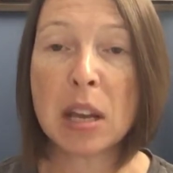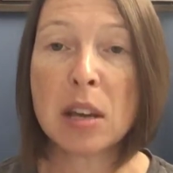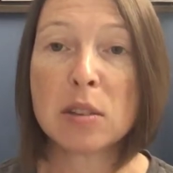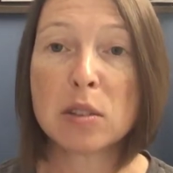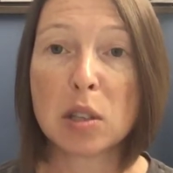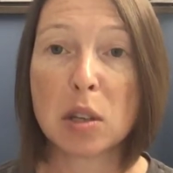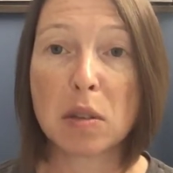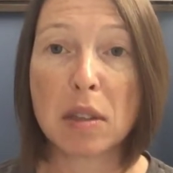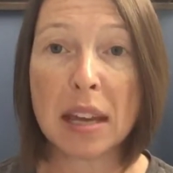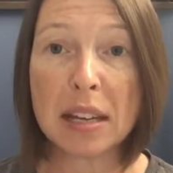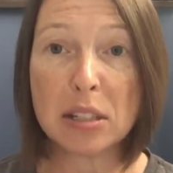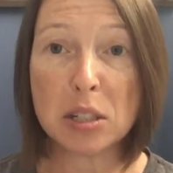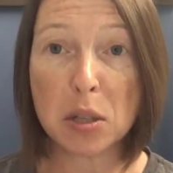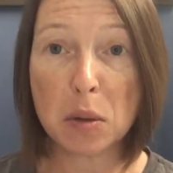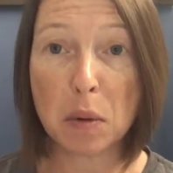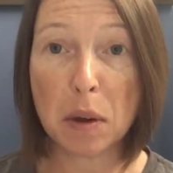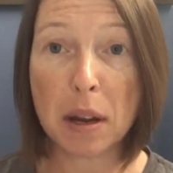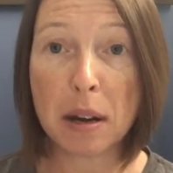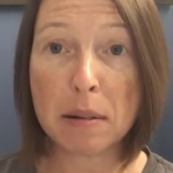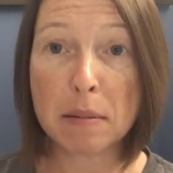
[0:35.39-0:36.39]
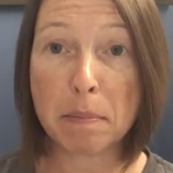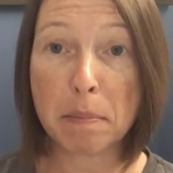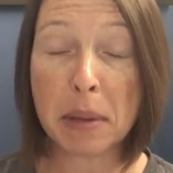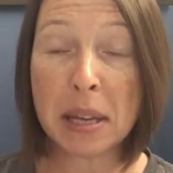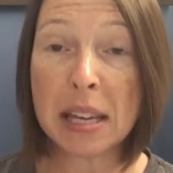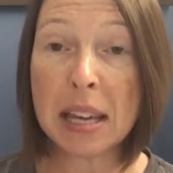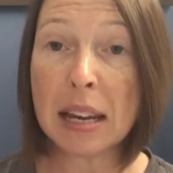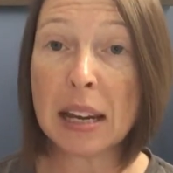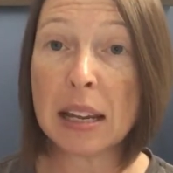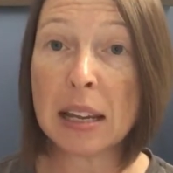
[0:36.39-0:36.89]
So they do it
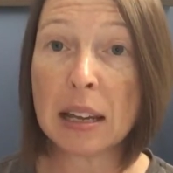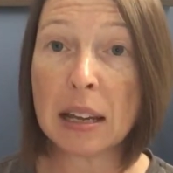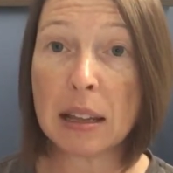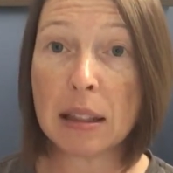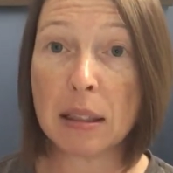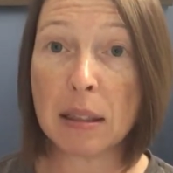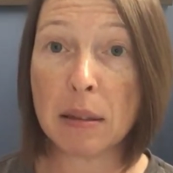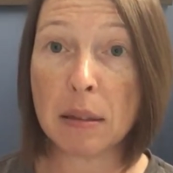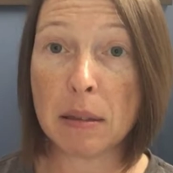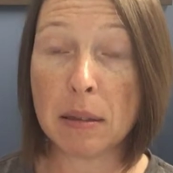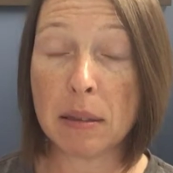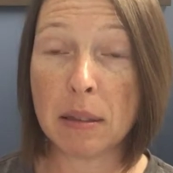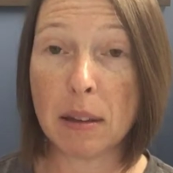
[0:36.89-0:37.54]
beginning